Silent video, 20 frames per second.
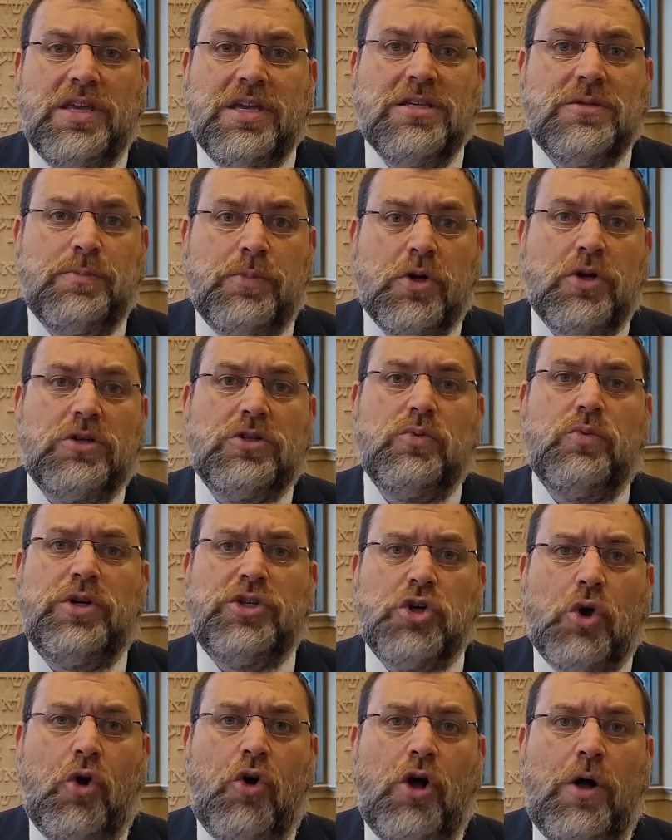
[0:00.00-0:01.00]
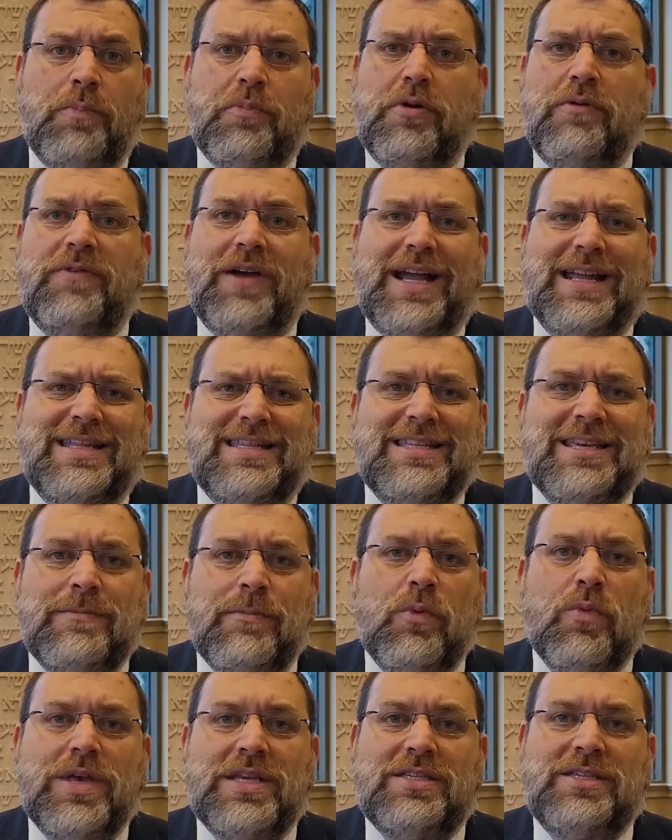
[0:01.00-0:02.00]
books which all provide
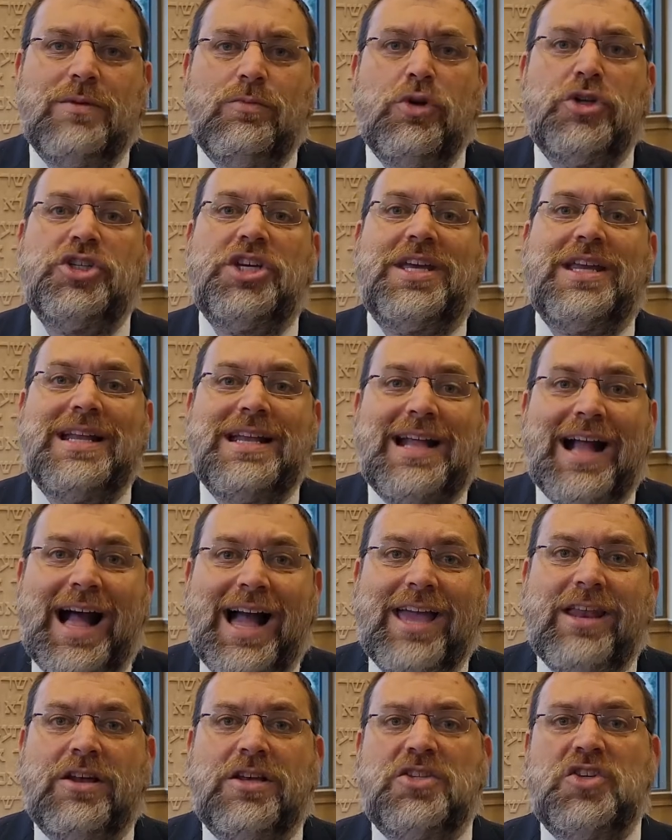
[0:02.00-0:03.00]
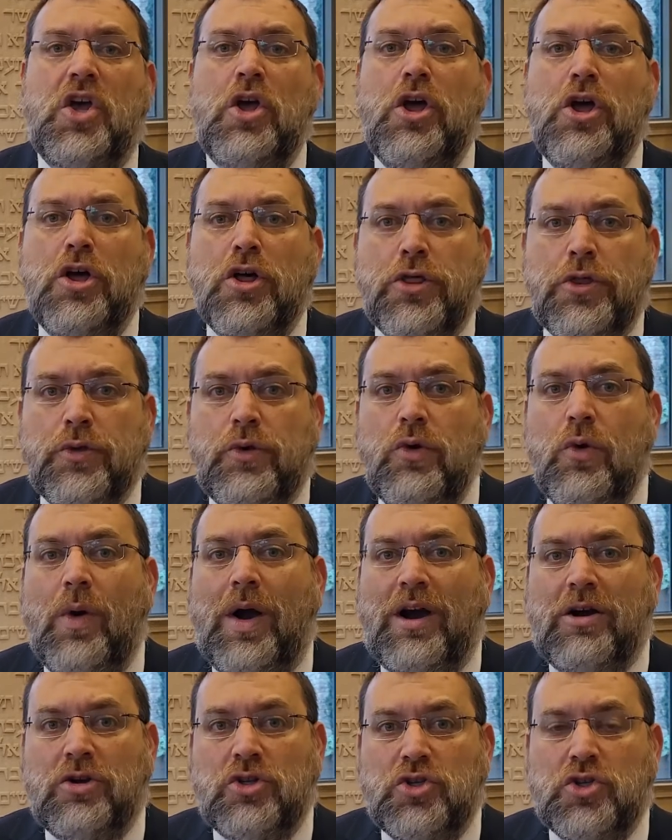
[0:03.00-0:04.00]
deep wisdom which can guide us through
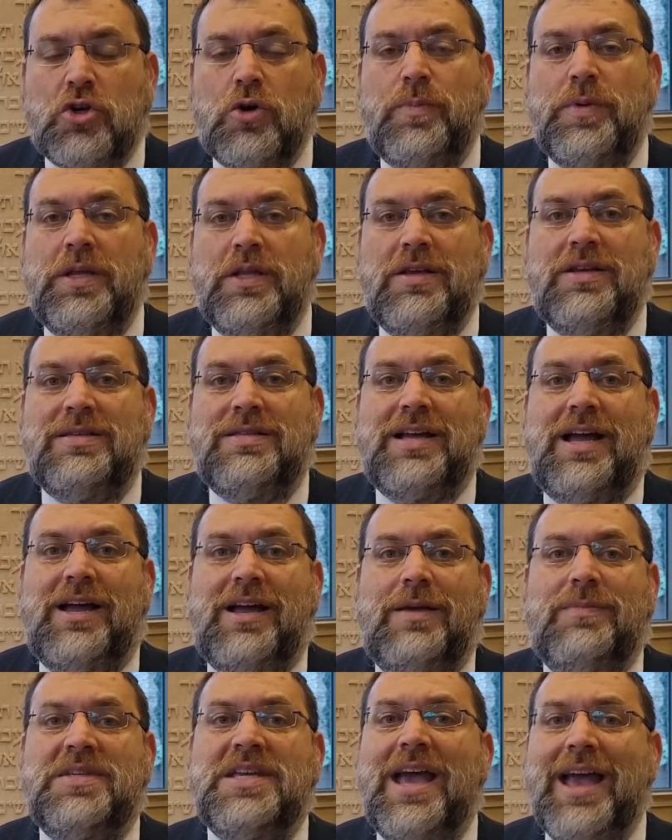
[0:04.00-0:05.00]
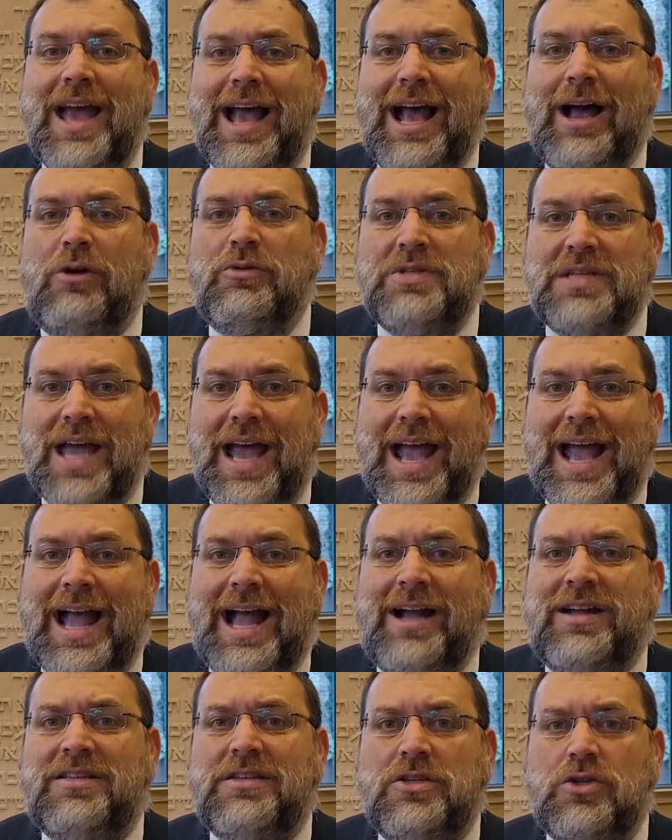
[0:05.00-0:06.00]
our turbulent times, how to
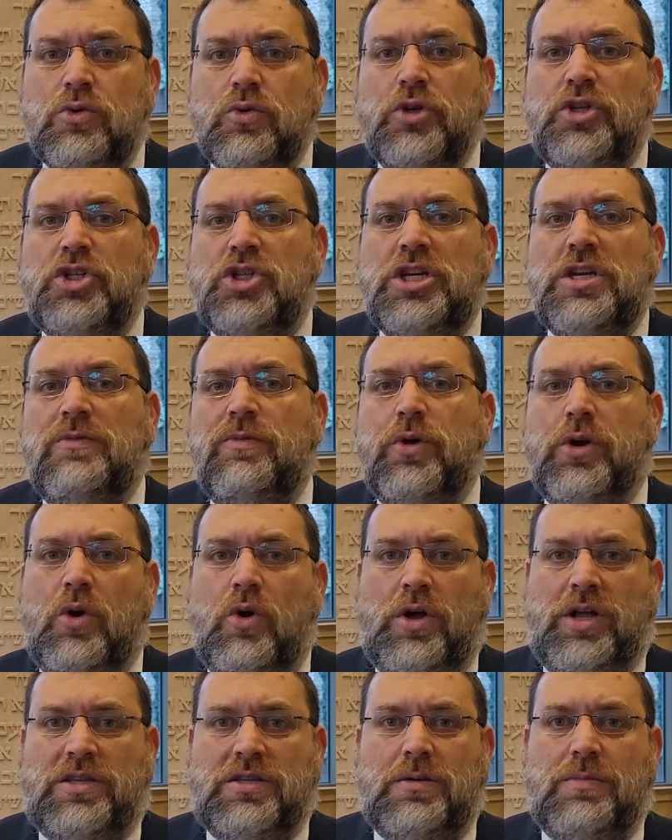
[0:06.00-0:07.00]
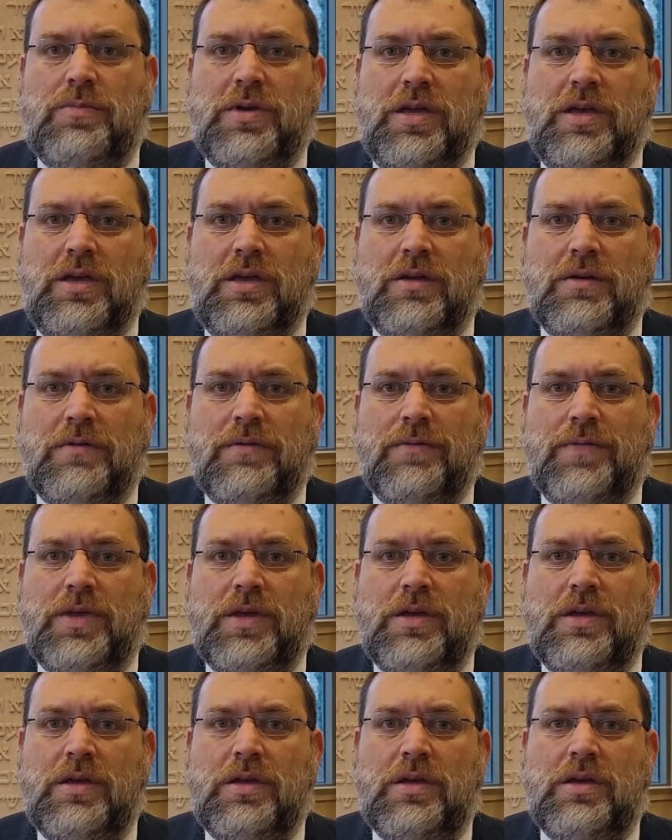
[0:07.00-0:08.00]
act to achieve what ought to be.
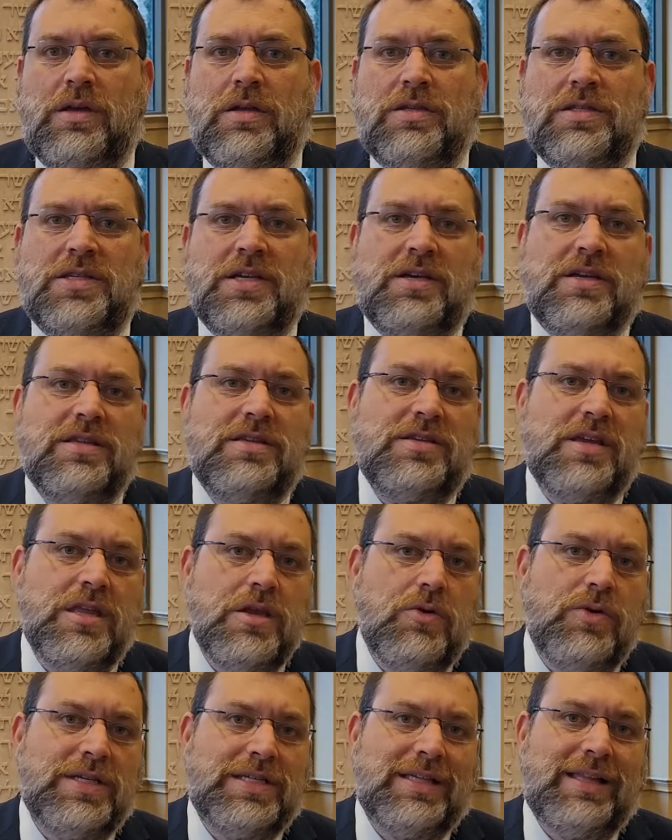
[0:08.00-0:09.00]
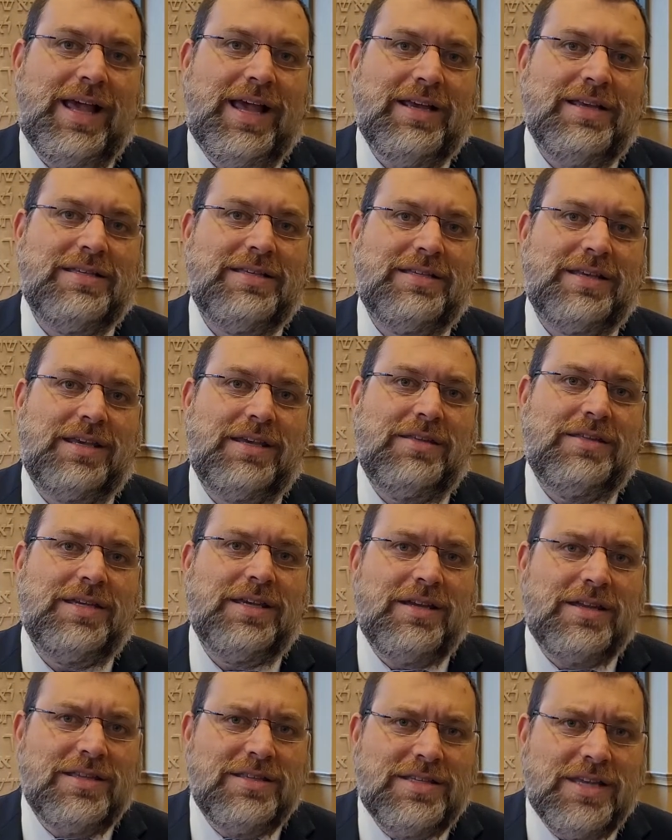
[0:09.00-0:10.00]
to continue his legacy, to
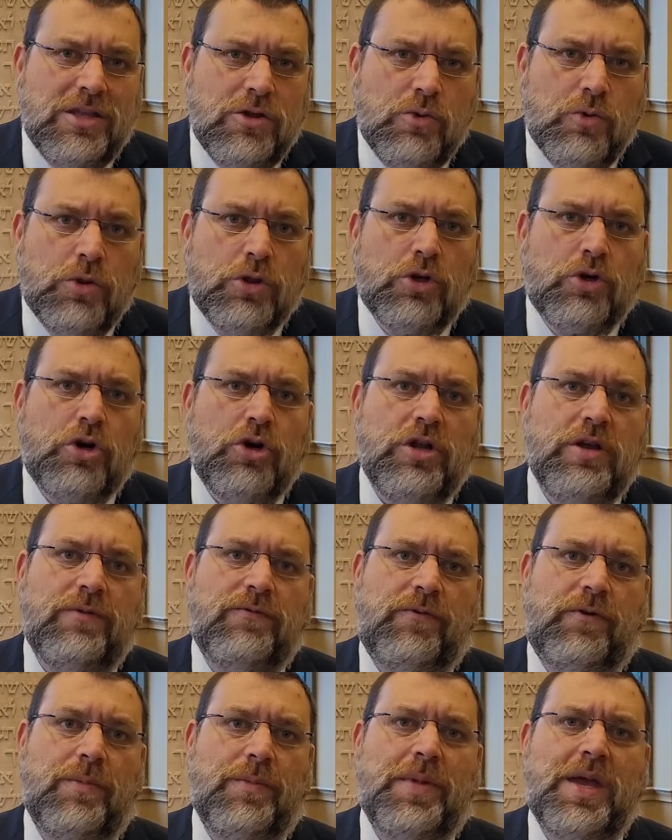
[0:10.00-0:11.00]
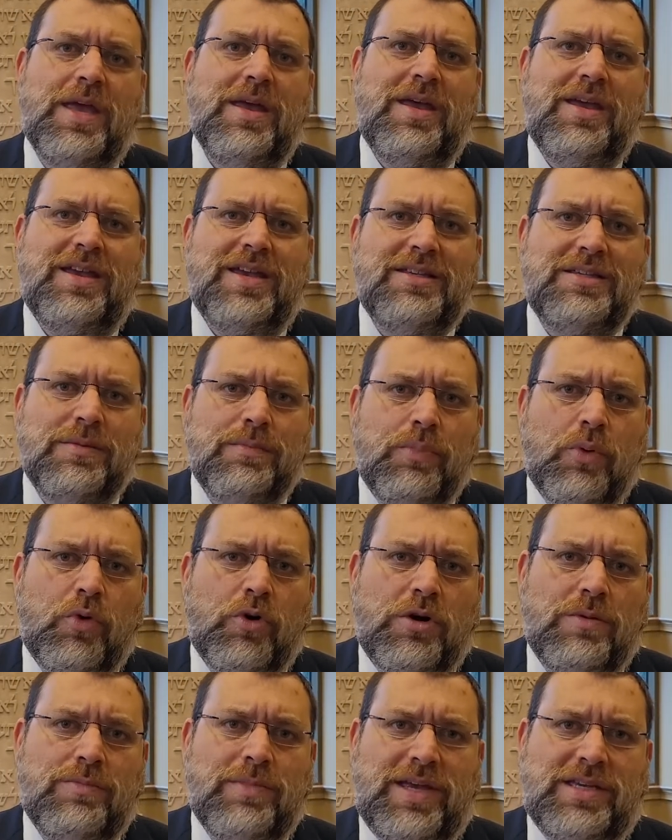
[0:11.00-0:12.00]
continue learning from his
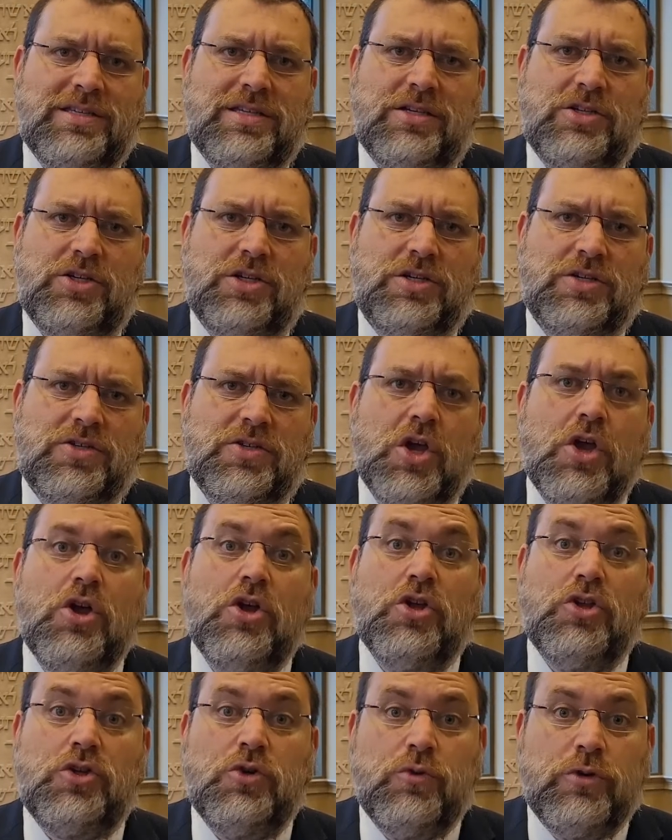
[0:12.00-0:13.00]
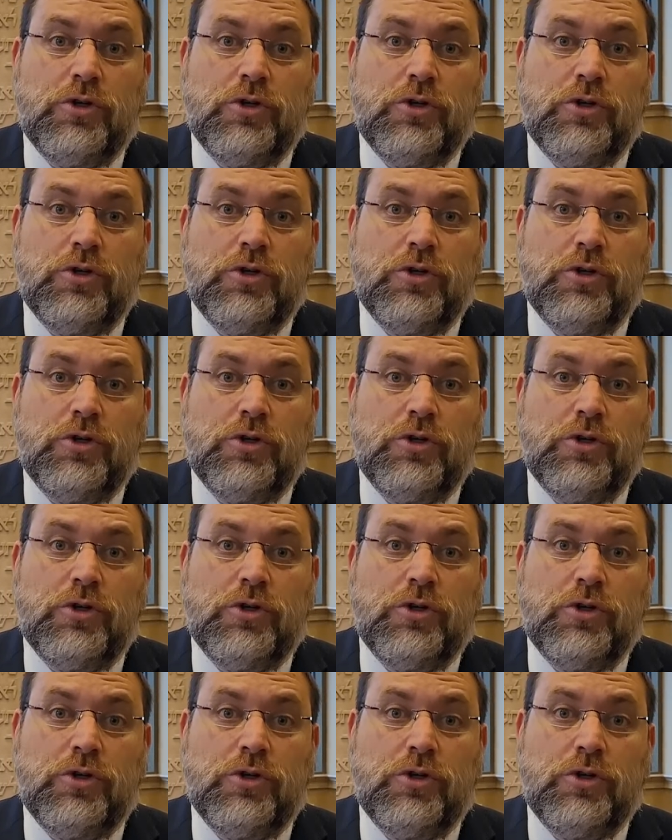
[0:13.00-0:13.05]
important messages, to